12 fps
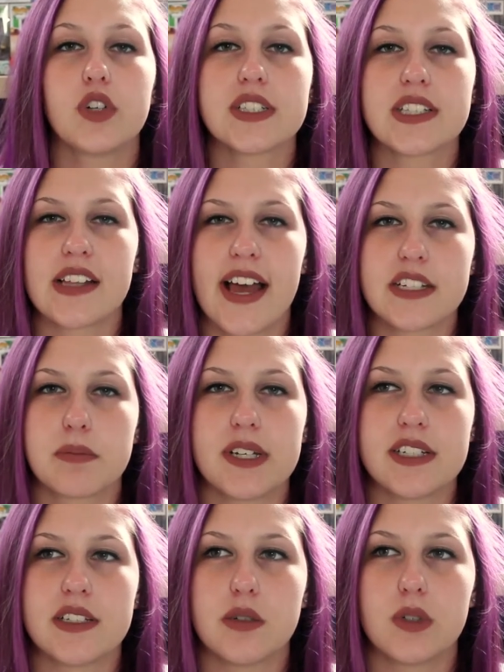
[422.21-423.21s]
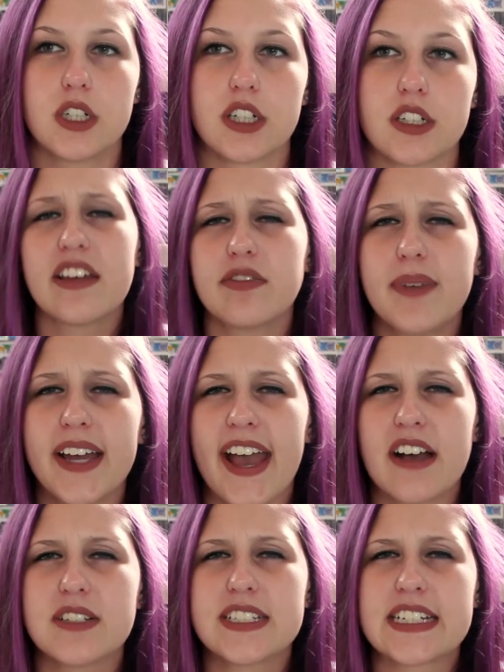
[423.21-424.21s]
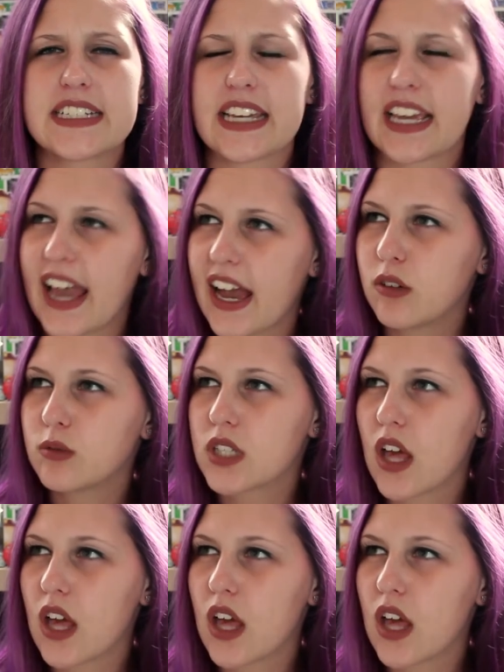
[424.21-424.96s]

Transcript: is the last place you were. If my house doesn't count,